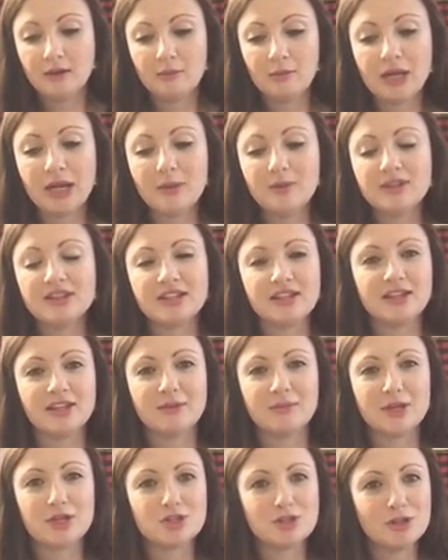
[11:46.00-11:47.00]
But I would say,
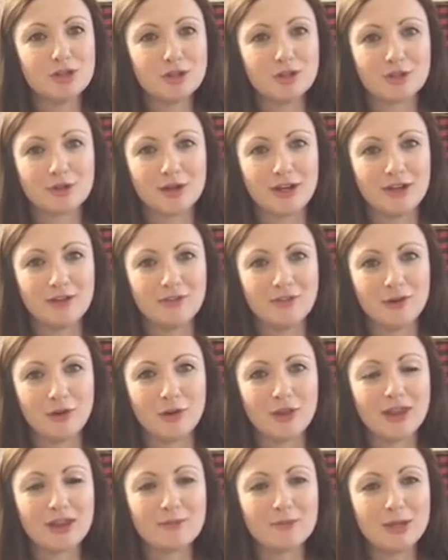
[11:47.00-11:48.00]
make sure you're
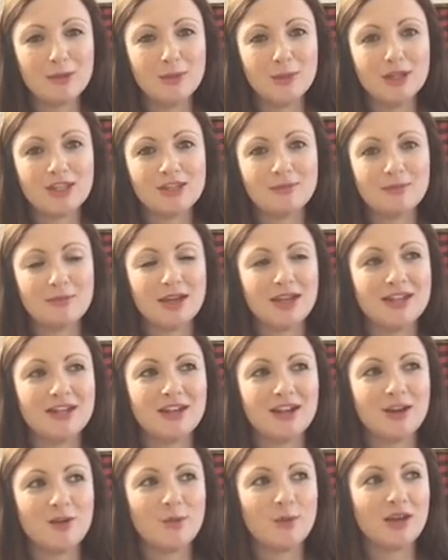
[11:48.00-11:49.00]
grateful. Minimalism and
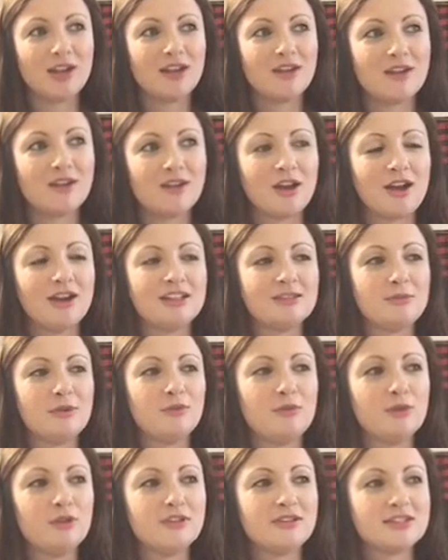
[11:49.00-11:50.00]
not wanting your house to be
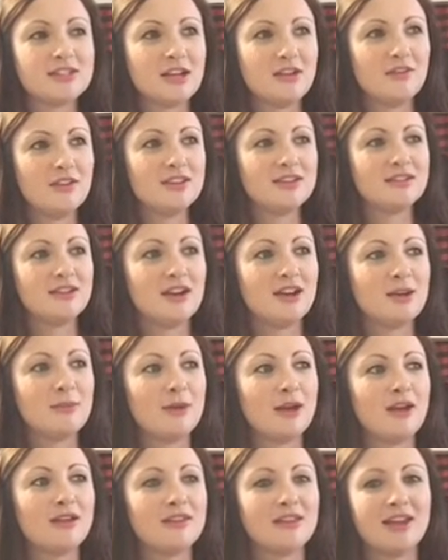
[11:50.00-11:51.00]
full of stuff is not
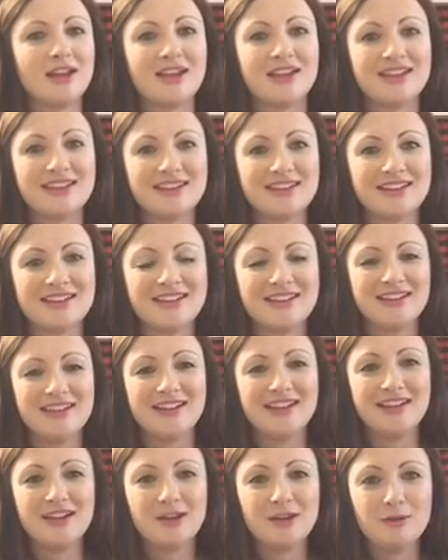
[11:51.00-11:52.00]

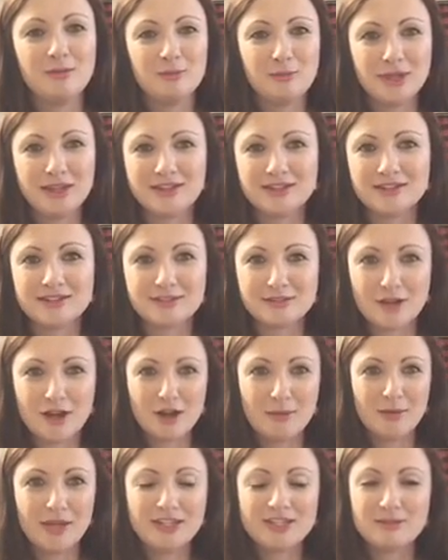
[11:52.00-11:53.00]
about being
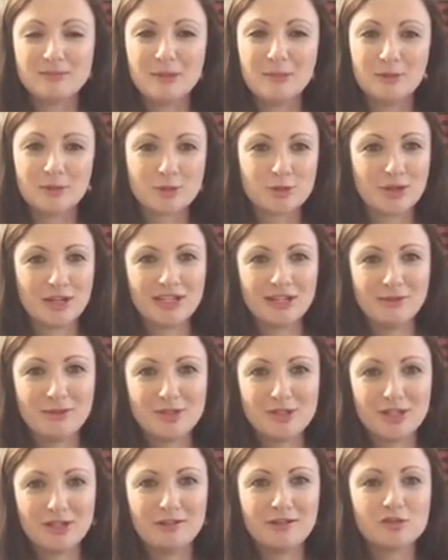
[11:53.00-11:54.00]
snobby to people trying to be
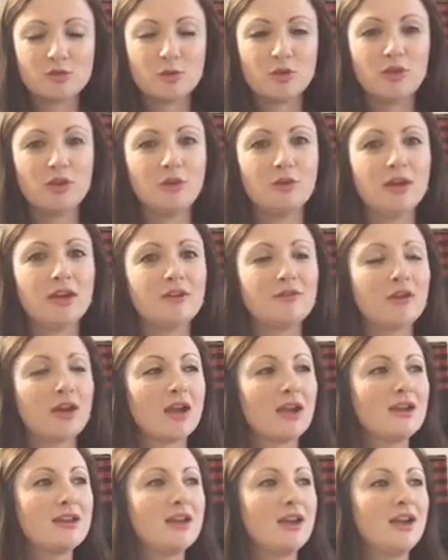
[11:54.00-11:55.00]
generous with you. And
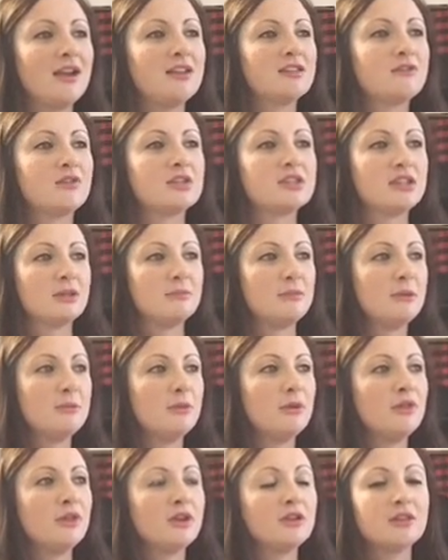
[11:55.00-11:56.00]
recognize, for some
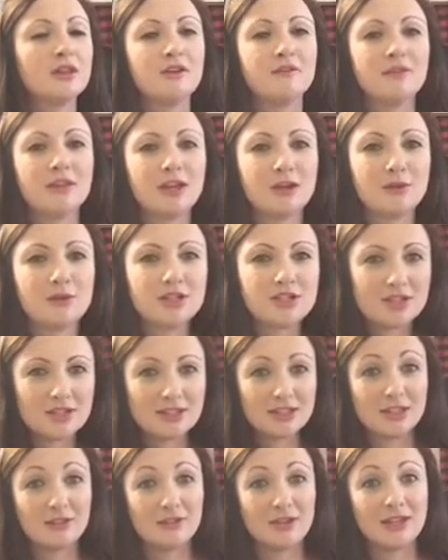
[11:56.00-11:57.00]
people, their love language is
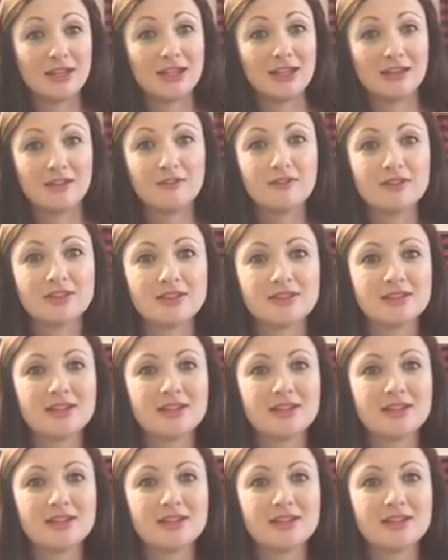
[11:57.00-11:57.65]
giving gifts.